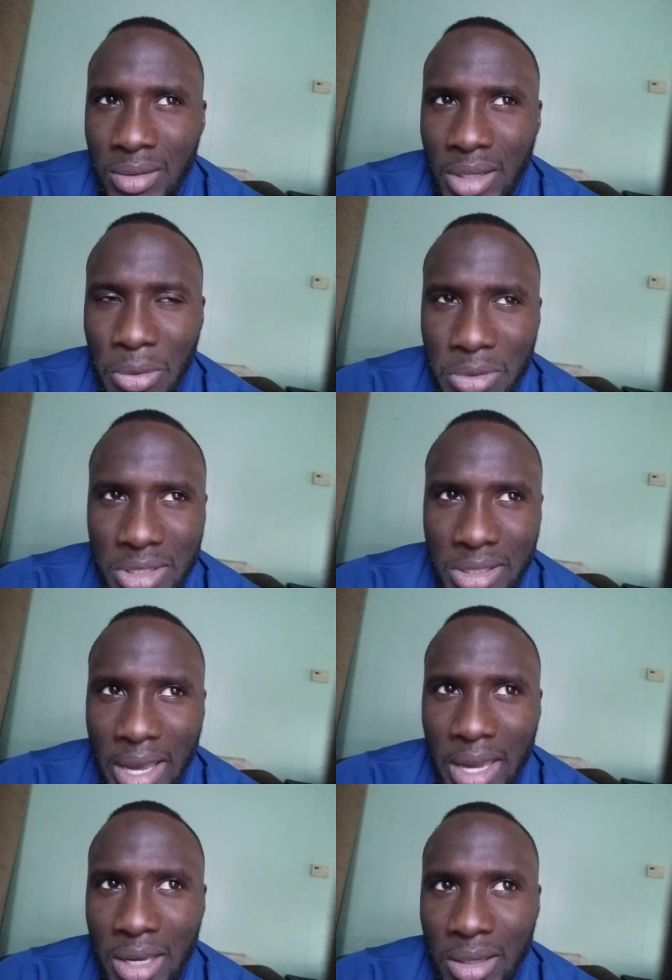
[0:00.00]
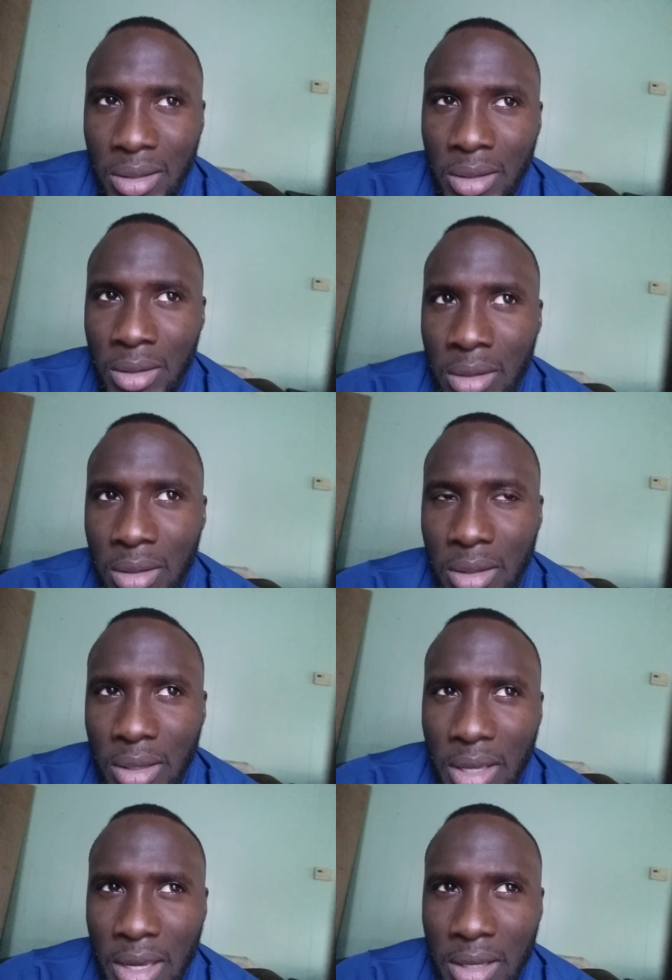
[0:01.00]
it was a gang,
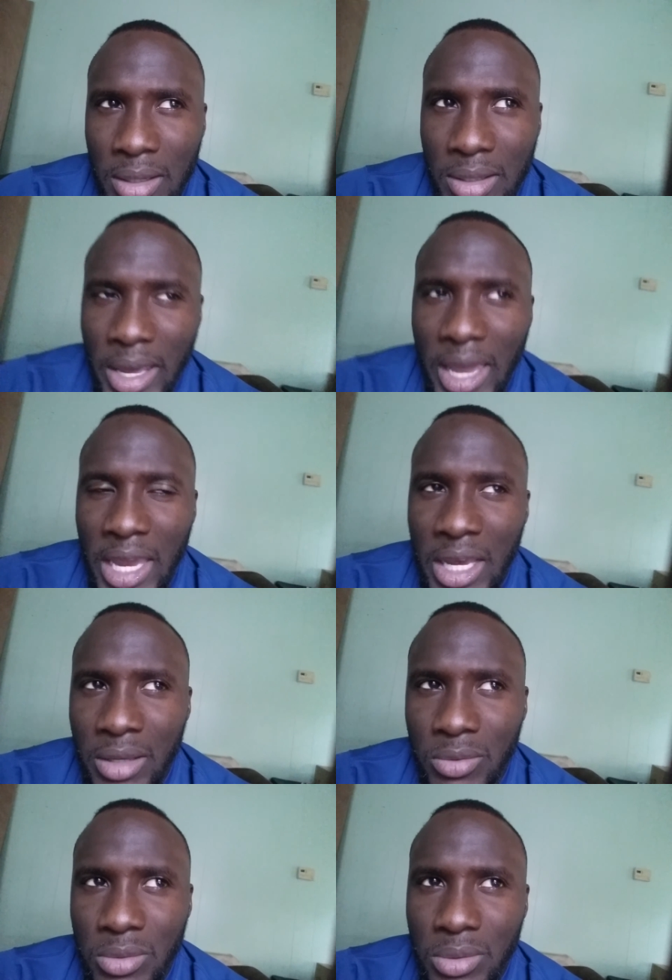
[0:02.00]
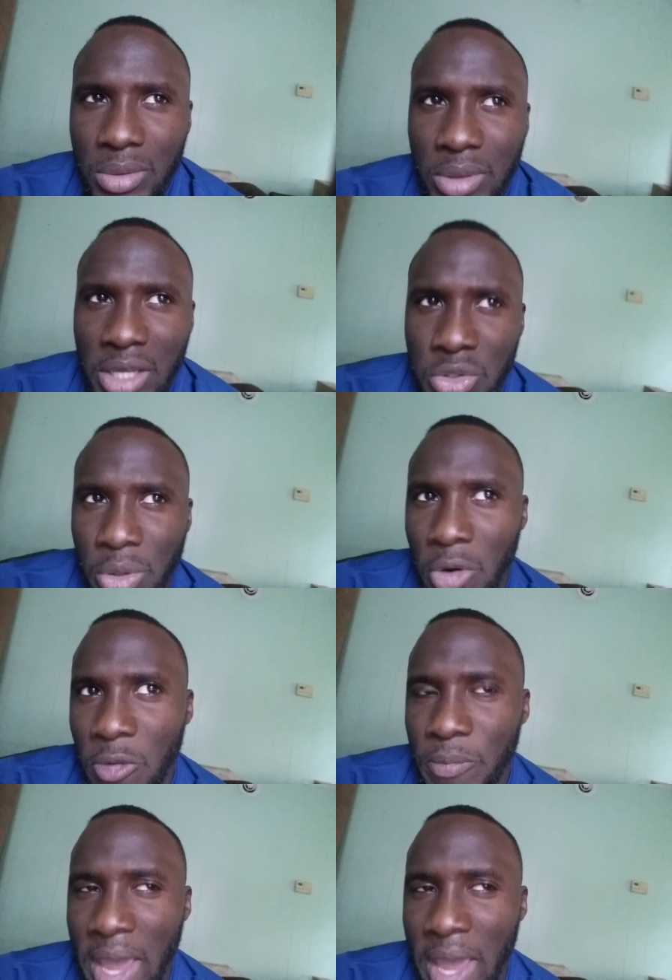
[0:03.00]
and the gang, they drove